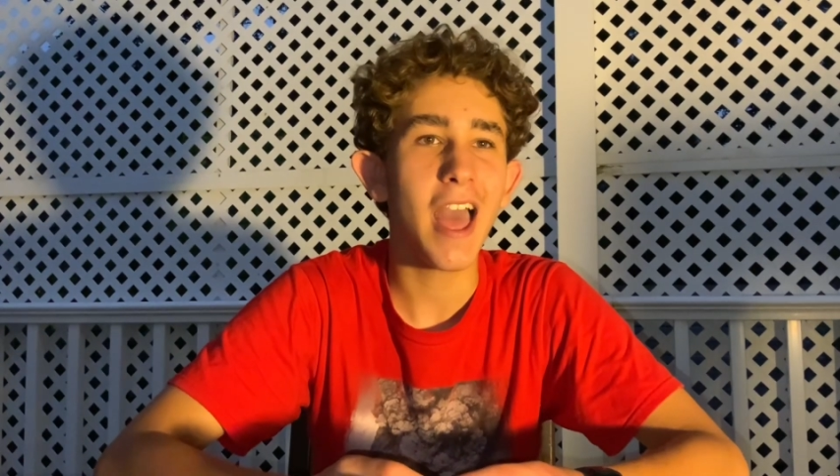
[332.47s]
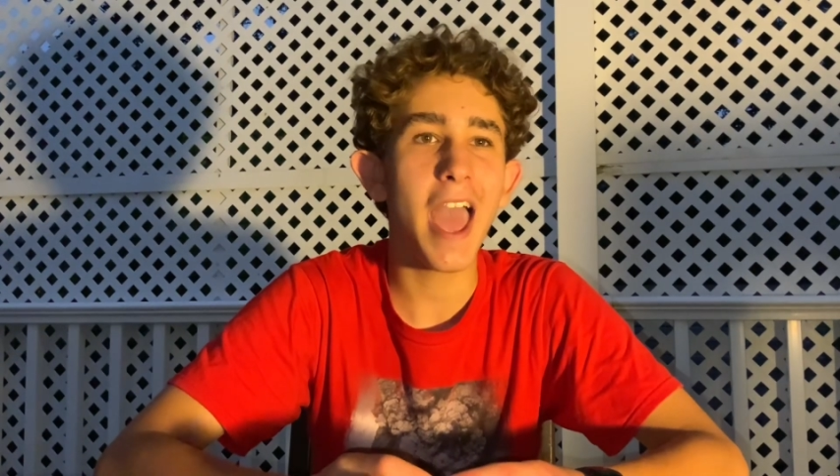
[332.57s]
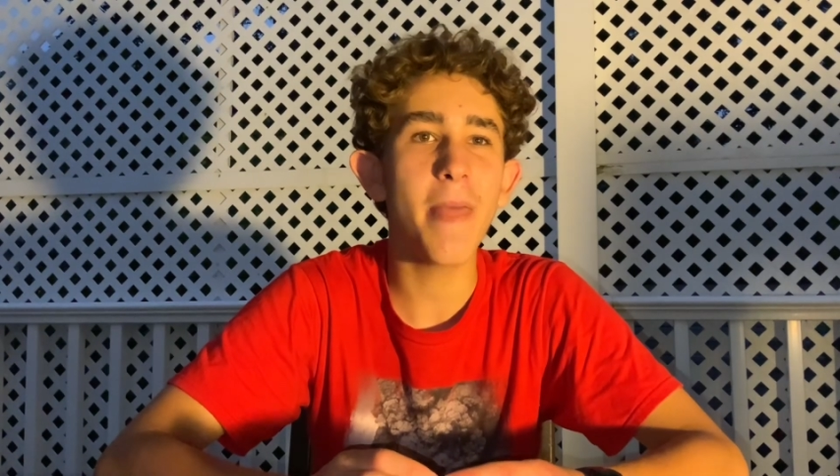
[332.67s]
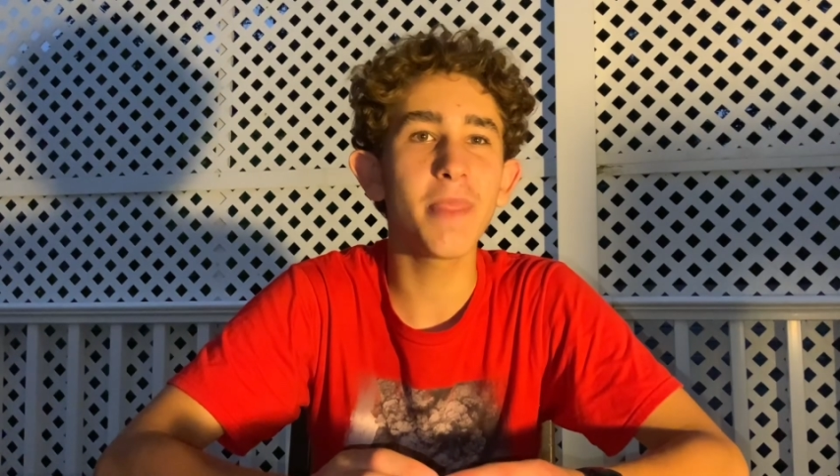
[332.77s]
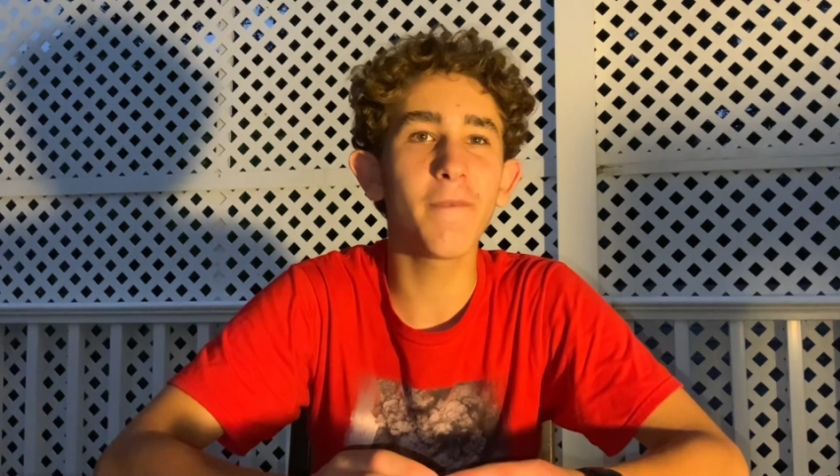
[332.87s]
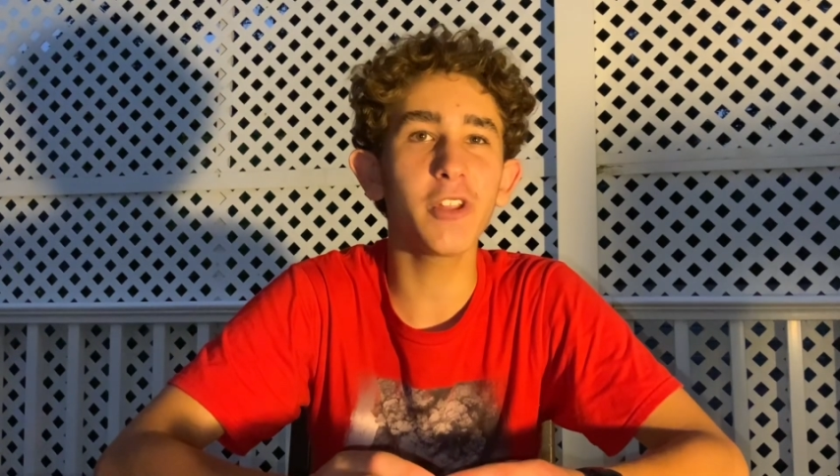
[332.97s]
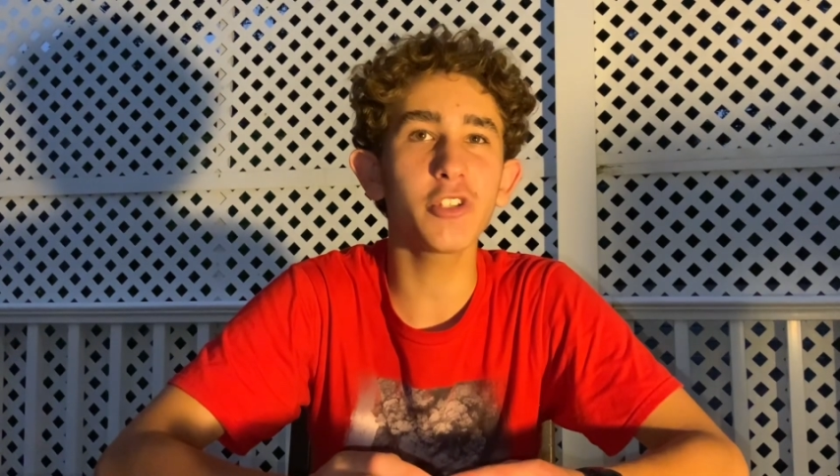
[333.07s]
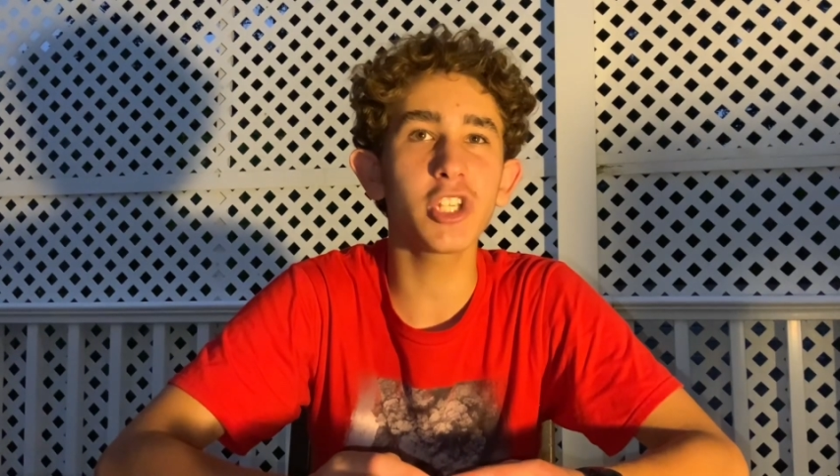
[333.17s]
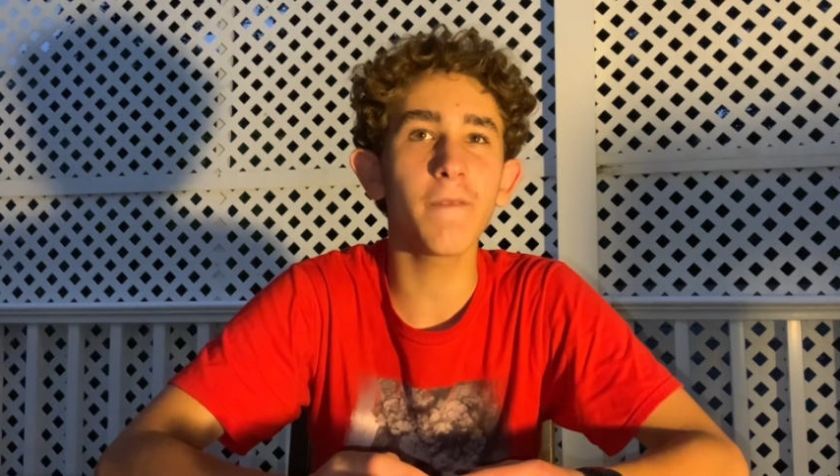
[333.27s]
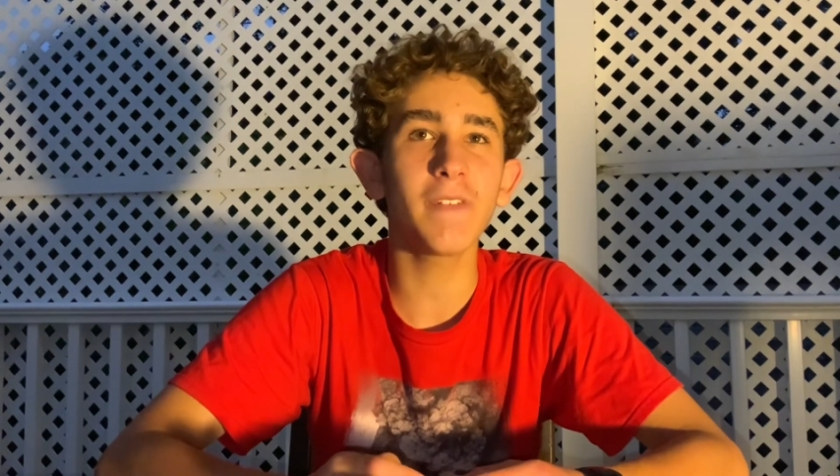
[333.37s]
and the
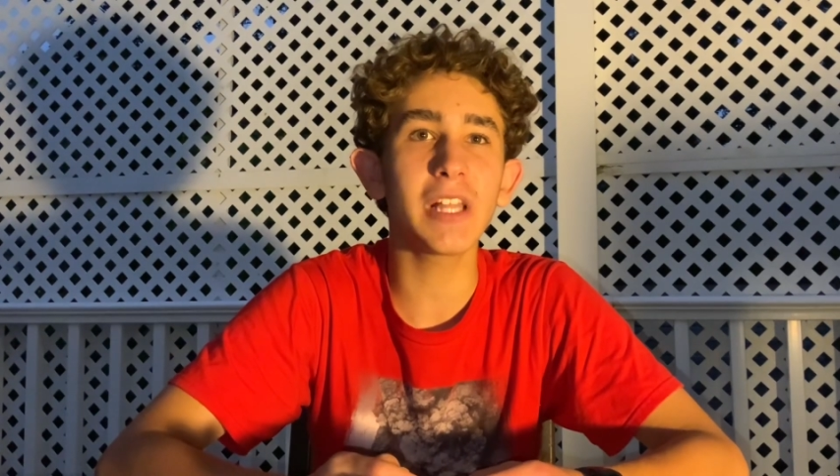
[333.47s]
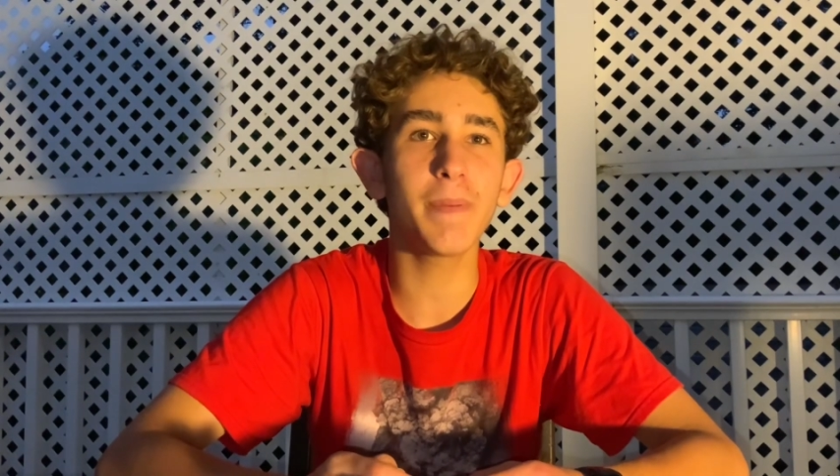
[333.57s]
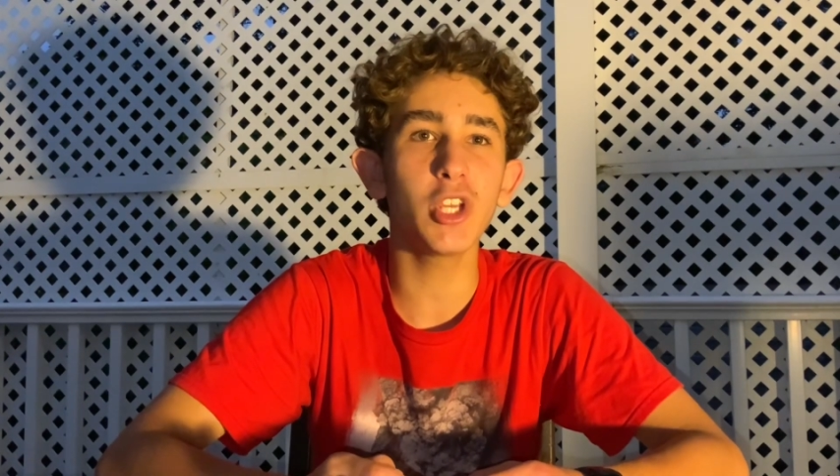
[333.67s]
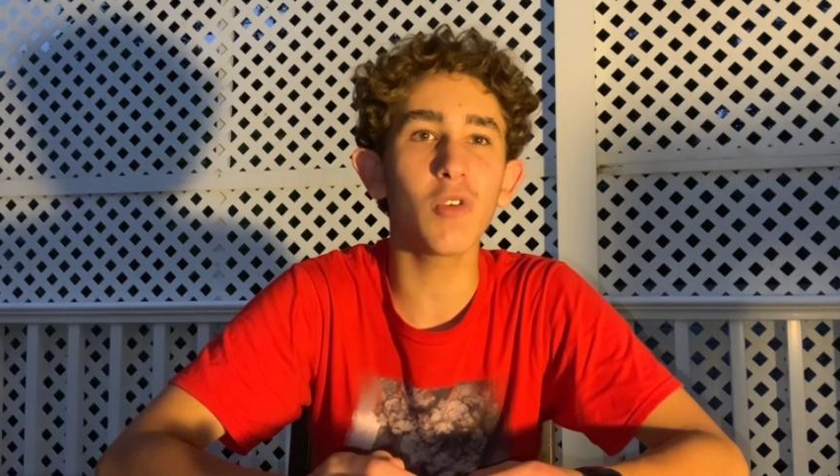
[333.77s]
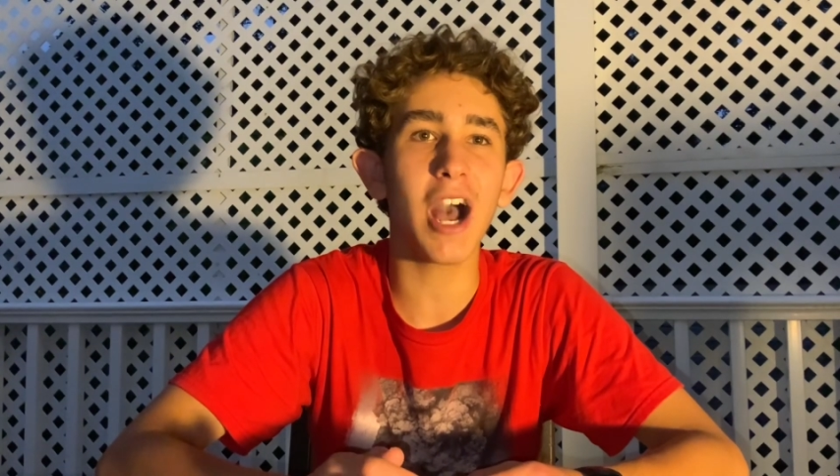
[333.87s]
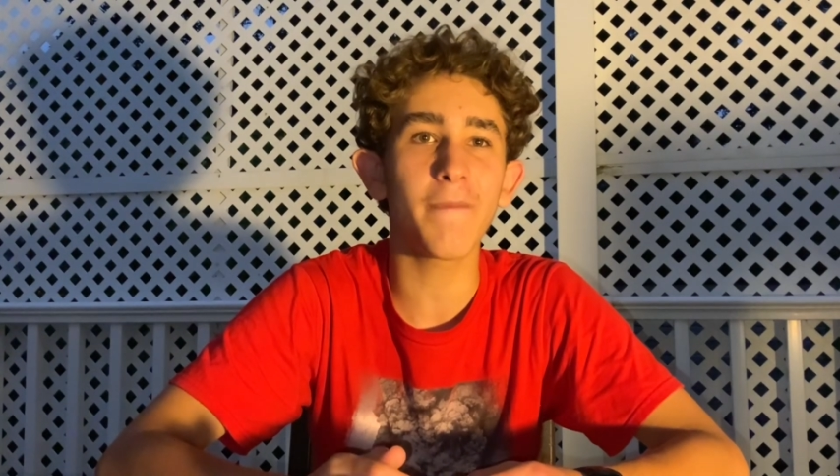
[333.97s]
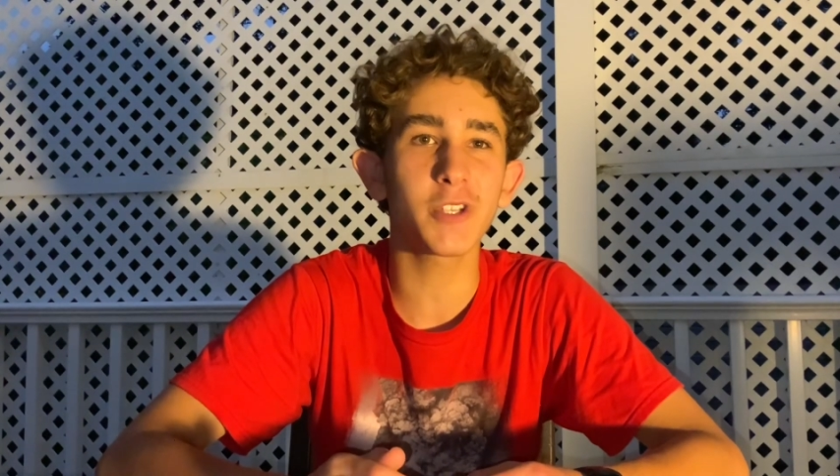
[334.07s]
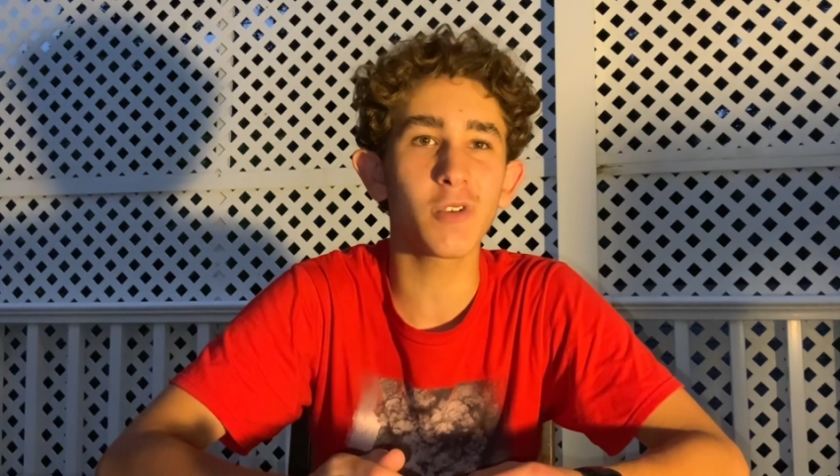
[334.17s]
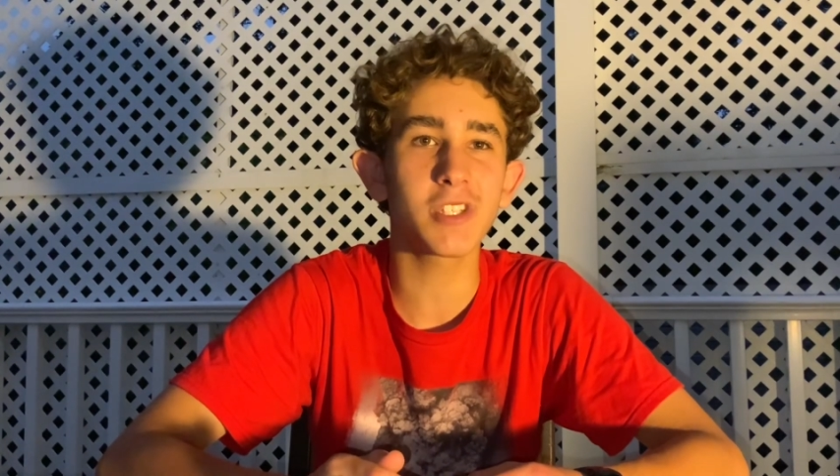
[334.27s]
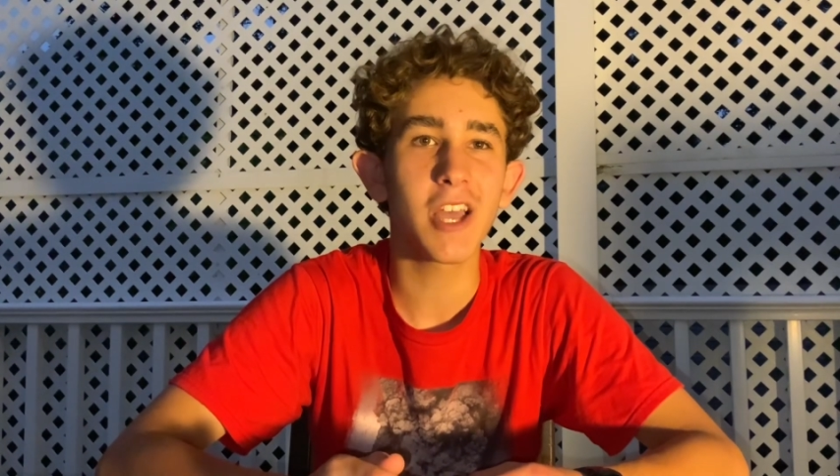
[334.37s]
vigilant Filipino
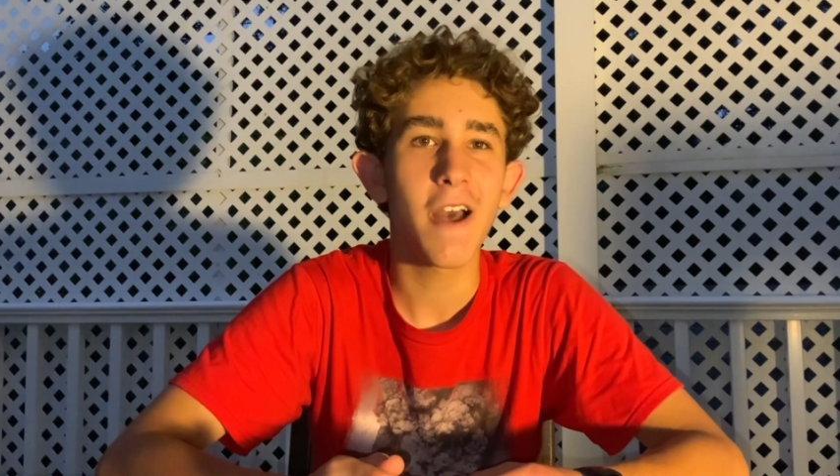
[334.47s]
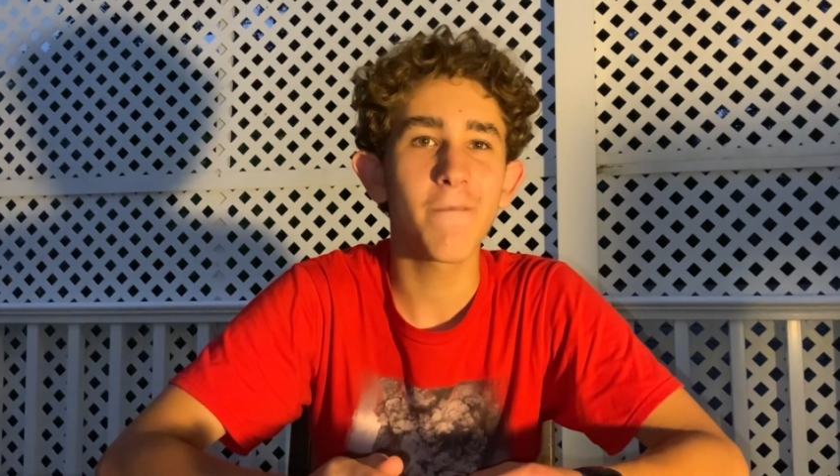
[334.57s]
officers